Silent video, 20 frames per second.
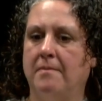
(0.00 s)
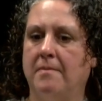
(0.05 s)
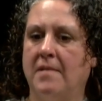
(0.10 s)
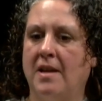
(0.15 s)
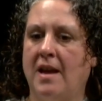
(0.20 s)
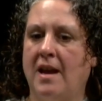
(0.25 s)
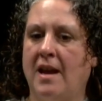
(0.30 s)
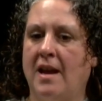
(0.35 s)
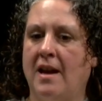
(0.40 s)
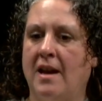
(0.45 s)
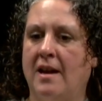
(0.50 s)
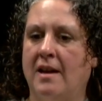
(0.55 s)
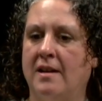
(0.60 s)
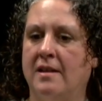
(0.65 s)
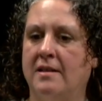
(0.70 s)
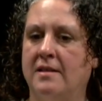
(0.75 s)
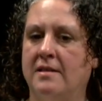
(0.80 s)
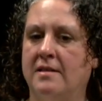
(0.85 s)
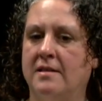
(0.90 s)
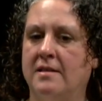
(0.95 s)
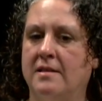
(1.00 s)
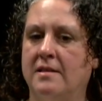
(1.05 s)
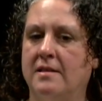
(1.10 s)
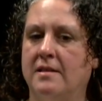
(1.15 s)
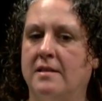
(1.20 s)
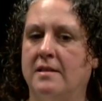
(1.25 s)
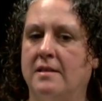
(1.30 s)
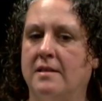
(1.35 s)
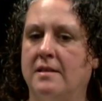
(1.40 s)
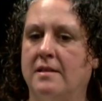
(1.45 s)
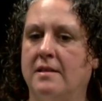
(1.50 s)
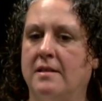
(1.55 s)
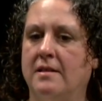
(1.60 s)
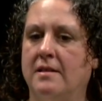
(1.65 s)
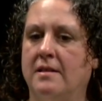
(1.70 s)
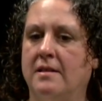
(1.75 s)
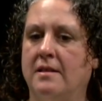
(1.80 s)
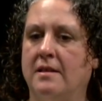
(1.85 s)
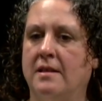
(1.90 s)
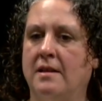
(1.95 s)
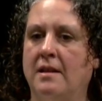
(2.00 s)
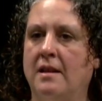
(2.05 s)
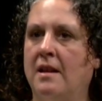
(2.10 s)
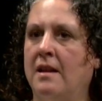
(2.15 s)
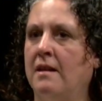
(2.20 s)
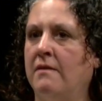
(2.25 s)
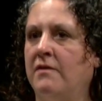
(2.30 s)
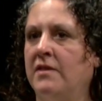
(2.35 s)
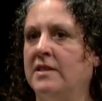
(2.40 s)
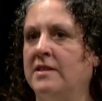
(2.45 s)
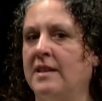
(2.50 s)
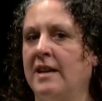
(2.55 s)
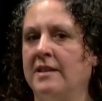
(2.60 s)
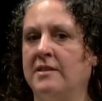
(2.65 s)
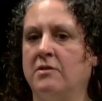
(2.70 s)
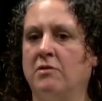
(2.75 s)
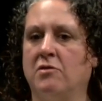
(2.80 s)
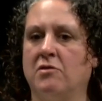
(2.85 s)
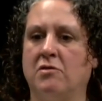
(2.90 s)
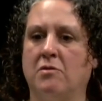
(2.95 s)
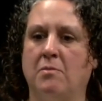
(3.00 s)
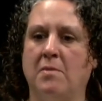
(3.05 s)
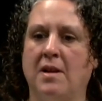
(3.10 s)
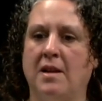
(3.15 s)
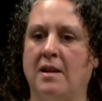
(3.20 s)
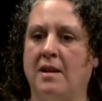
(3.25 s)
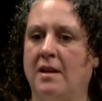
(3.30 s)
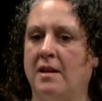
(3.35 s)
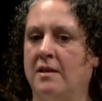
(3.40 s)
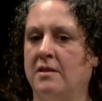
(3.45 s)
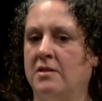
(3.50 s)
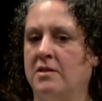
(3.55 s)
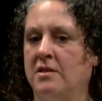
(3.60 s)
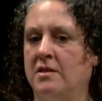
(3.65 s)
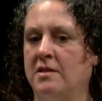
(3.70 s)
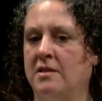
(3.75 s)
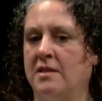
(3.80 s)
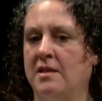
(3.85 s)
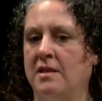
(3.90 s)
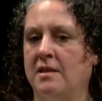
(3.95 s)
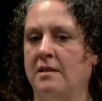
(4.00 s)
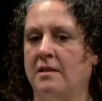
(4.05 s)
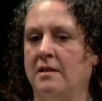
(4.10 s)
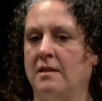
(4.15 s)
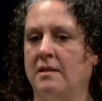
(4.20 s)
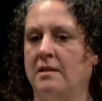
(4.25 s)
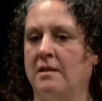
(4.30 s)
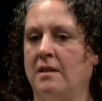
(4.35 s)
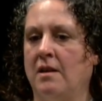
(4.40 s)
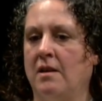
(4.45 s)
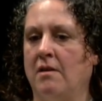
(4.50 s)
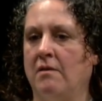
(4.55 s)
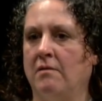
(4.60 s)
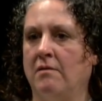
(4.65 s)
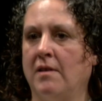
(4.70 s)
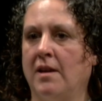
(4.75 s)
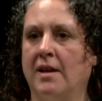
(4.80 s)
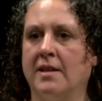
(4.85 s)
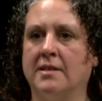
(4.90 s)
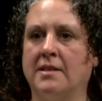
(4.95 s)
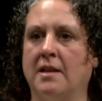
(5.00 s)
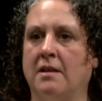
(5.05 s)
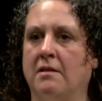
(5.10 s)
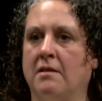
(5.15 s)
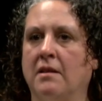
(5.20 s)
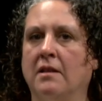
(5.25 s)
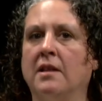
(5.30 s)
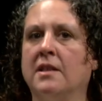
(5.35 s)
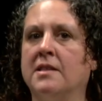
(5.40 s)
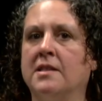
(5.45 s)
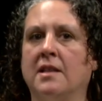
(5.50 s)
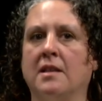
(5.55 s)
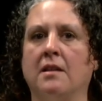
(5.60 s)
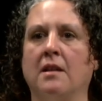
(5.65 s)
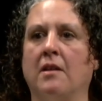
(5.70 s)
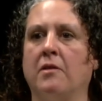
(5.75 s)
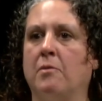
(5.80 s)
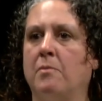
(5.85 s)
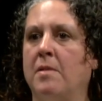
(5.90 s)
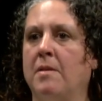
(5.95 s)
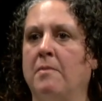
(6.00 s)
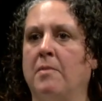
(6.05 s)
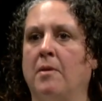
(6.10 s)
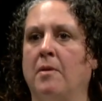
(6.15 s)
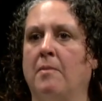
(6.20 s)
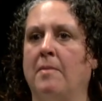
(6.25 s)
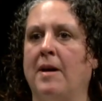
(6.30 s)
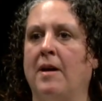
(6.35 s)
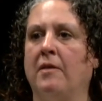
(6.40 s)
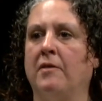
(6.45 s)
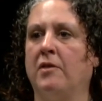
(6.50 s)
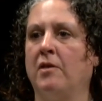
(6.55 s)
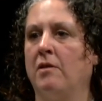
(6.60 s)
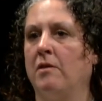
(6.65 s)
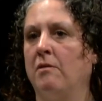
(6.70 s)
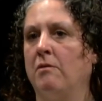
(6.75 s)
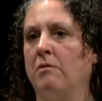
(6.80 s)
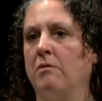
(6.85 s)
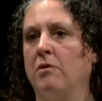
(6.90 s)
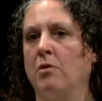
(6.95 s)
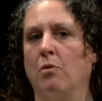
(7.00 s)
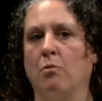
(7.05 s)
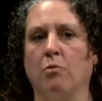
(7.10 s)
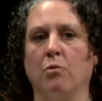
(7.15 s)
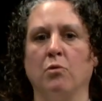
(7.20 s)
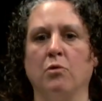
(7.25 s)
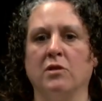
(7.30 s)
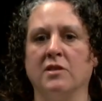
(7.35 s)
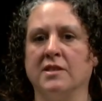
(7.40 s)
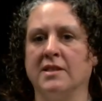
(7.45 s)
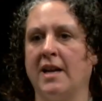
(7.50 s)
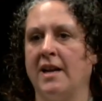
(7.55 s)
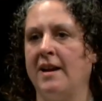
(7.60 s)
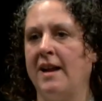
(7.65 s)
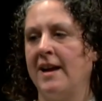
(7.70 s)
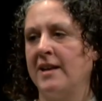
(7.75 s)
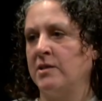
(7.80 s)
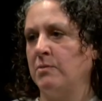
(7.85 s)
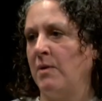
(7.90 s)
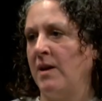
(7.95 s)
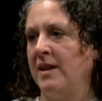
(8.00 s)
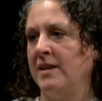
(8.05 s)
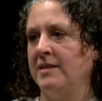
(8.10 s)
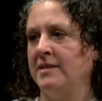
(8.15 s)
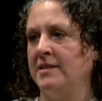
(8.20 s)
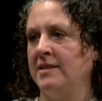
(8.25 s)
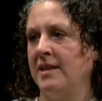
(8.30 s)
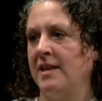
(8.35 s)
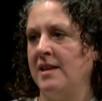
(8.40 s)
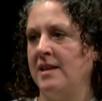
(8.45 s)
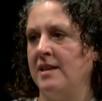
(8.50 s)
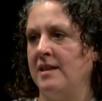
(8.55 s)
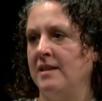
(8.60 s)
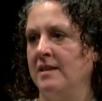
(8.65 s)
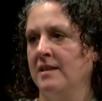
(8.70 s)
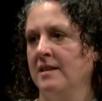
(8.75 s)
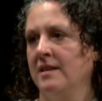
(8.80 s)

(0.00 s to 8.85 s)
And if it's not social media, it's just, like I said, listening to other people about their rules on X, Y, and Z,